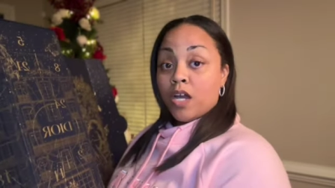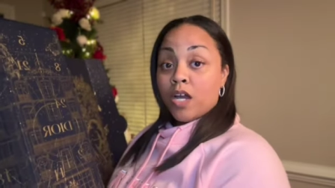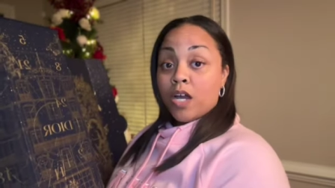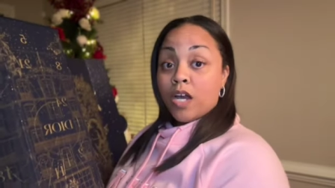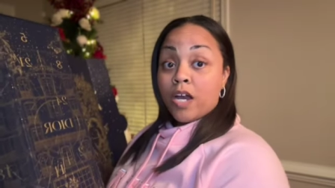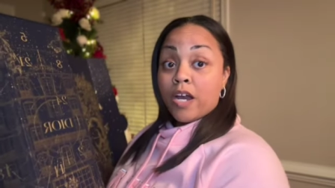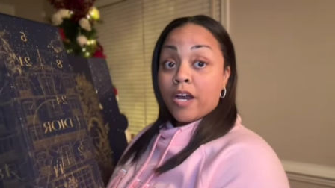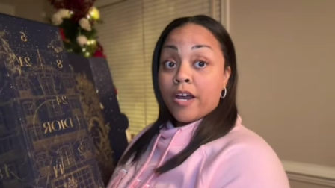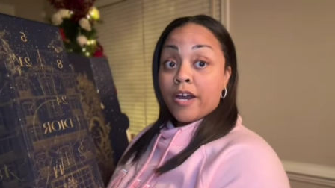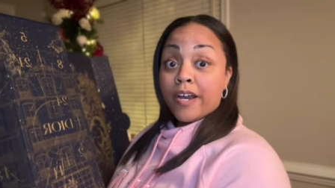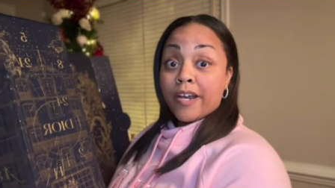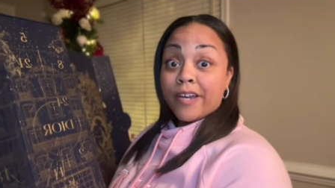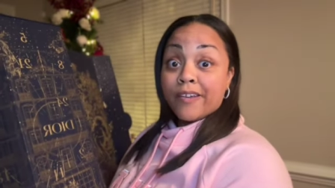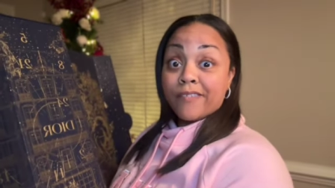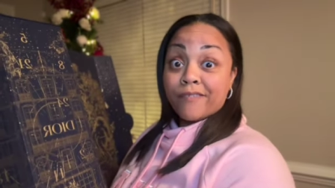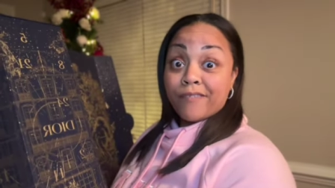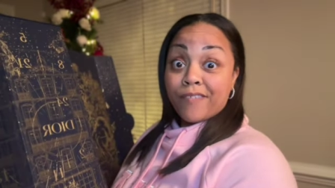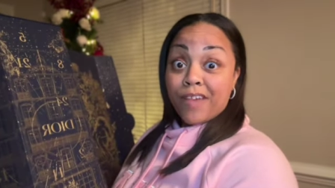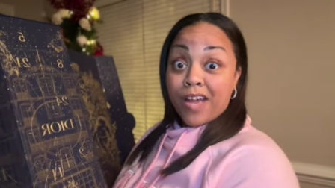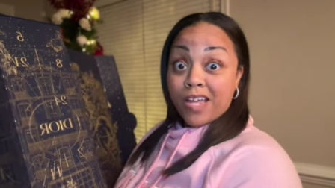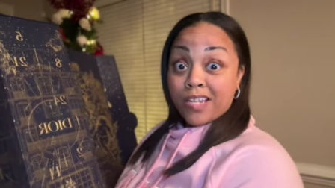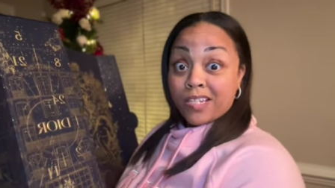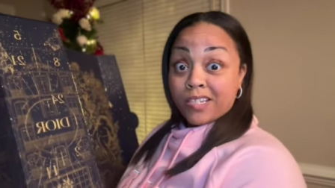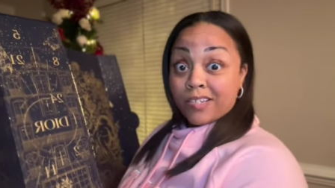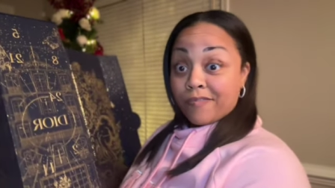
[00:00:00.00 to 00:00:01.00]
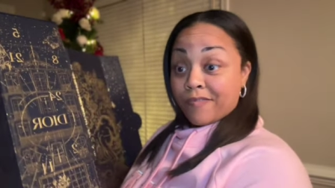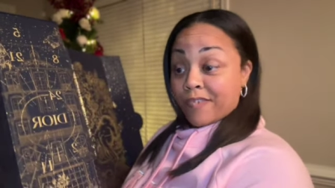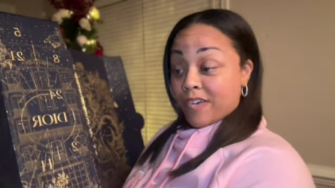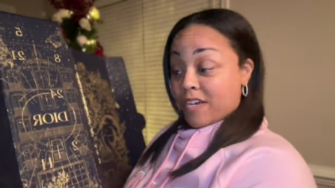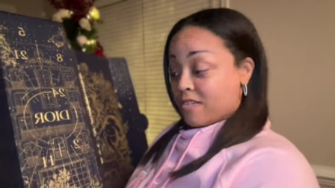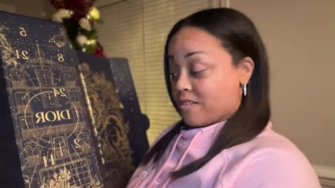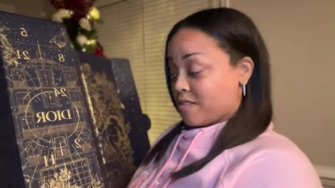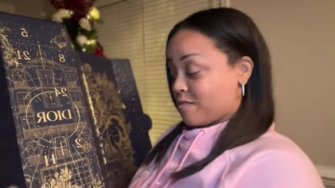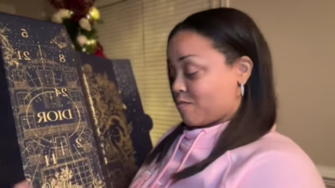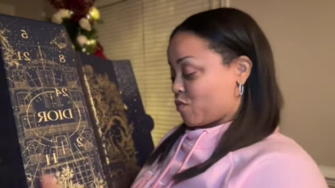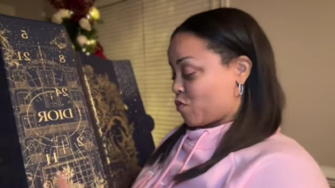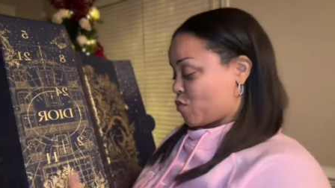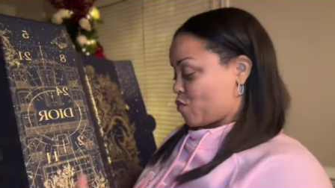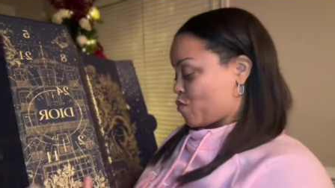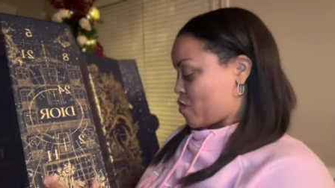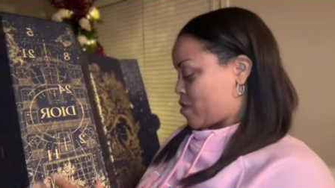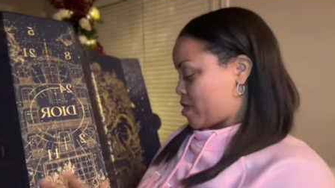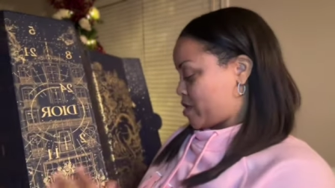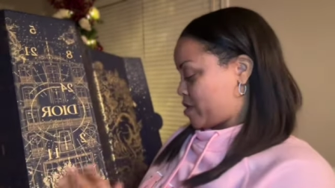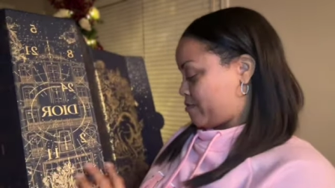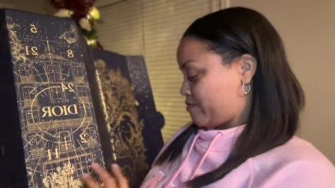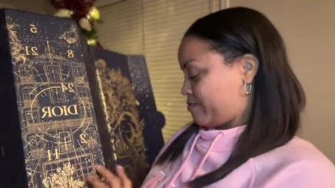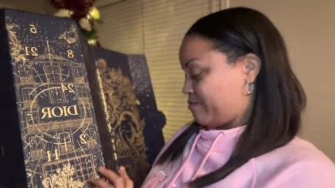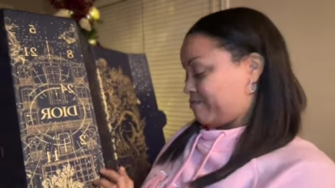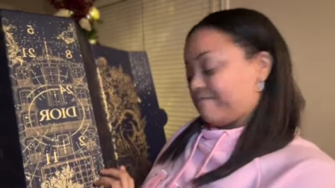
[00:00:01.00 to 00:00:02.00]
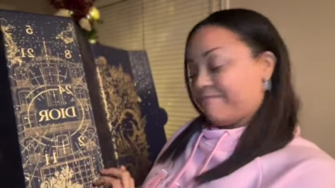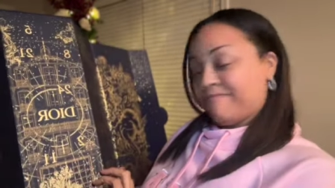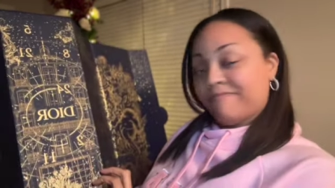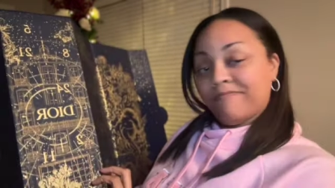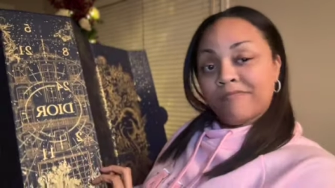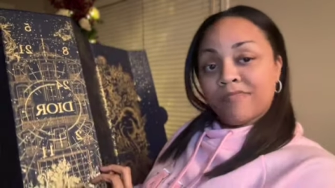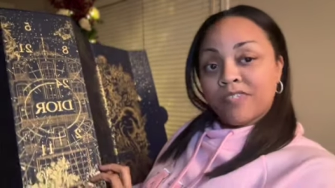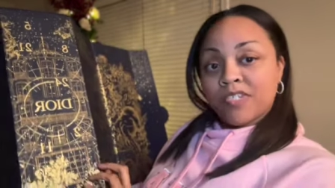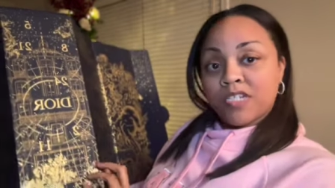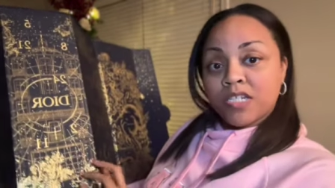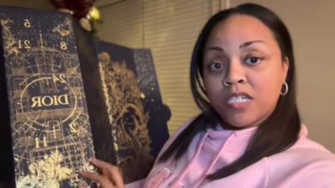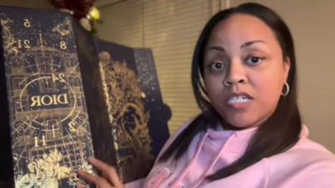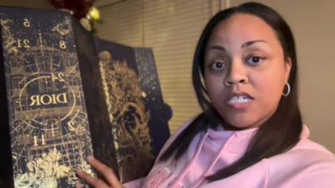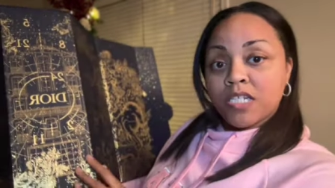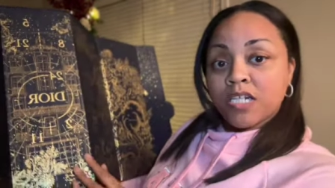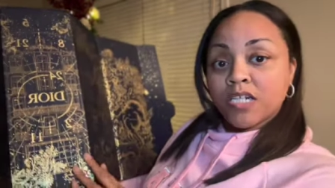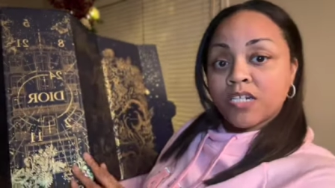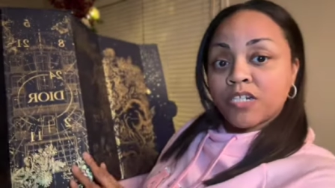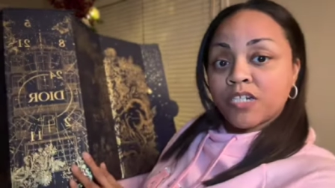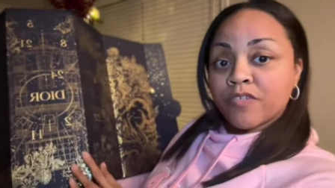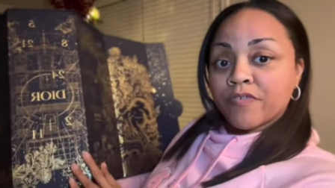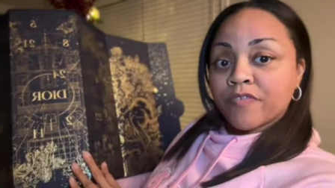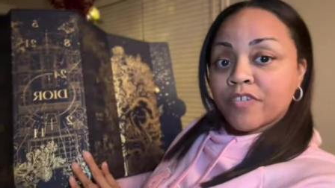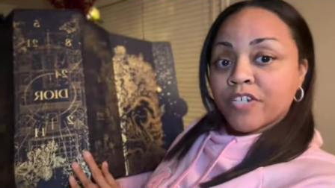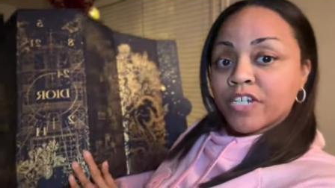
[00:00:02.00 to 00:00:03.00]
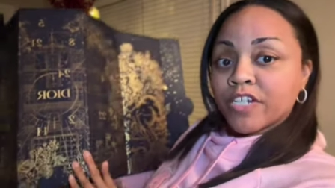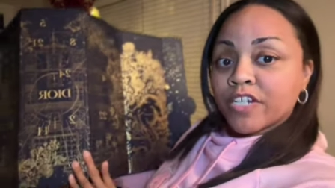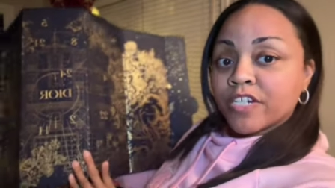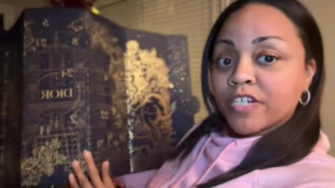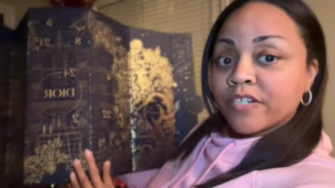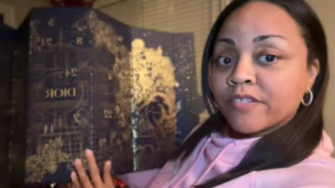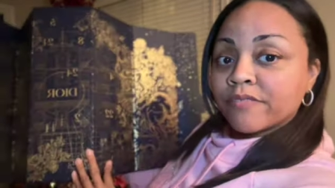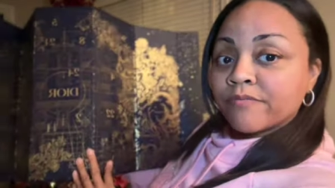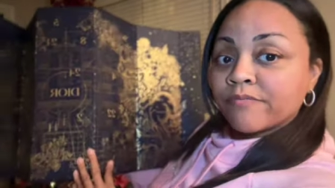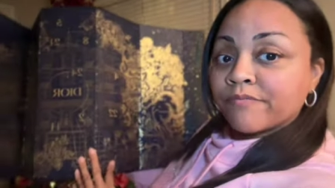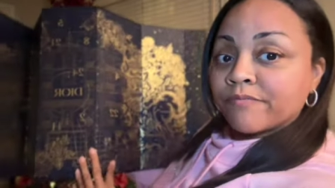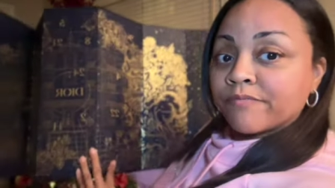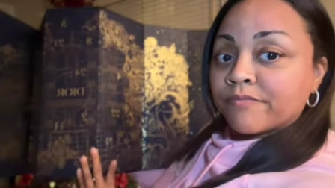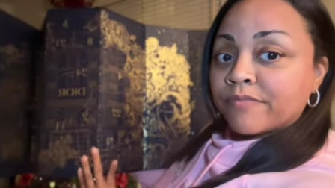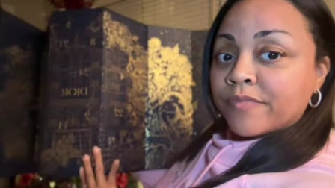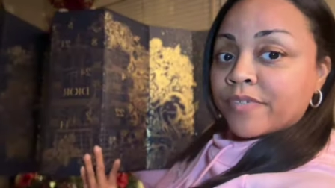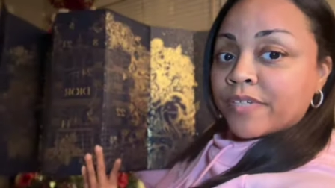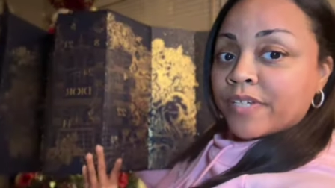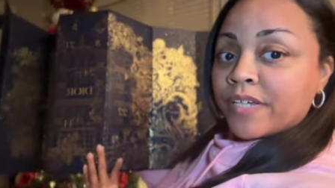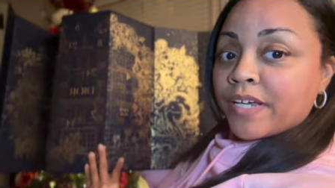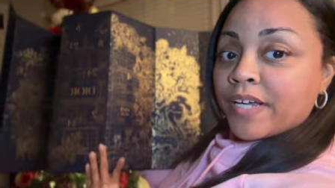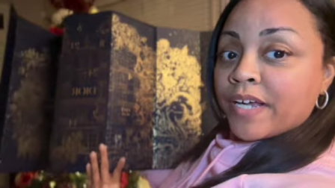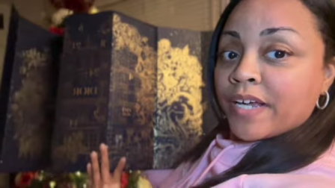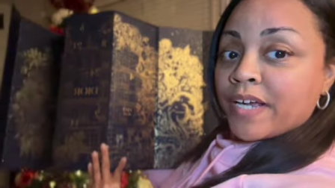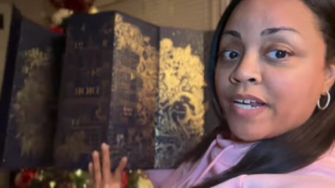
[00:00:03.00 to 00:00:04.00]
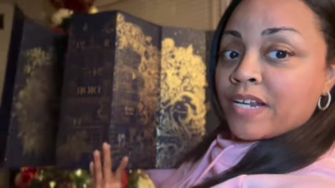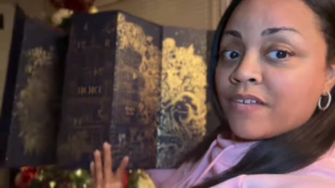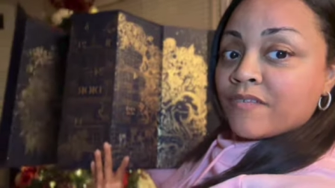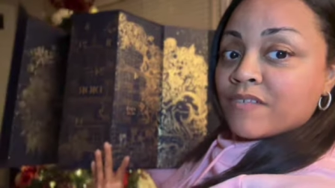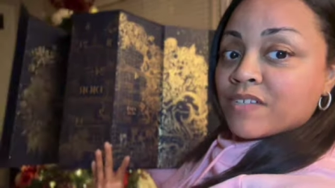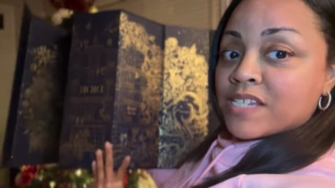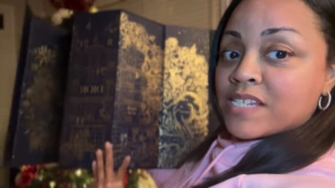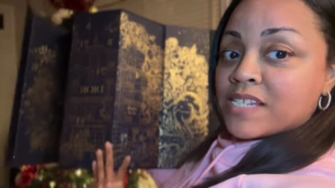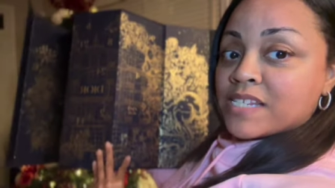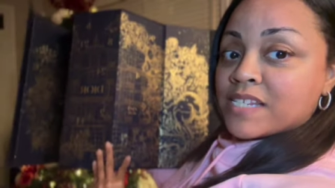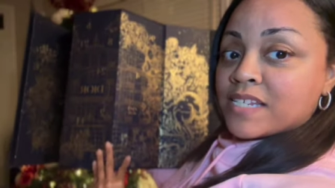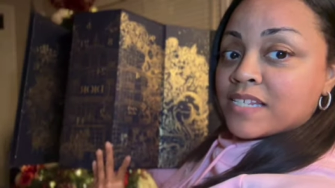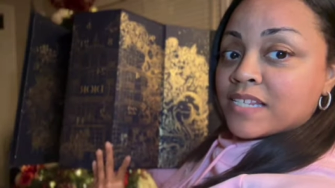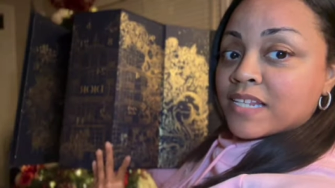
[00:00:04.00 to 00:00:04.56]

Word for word: right, finally found number one. It's tucked over here. Can't even see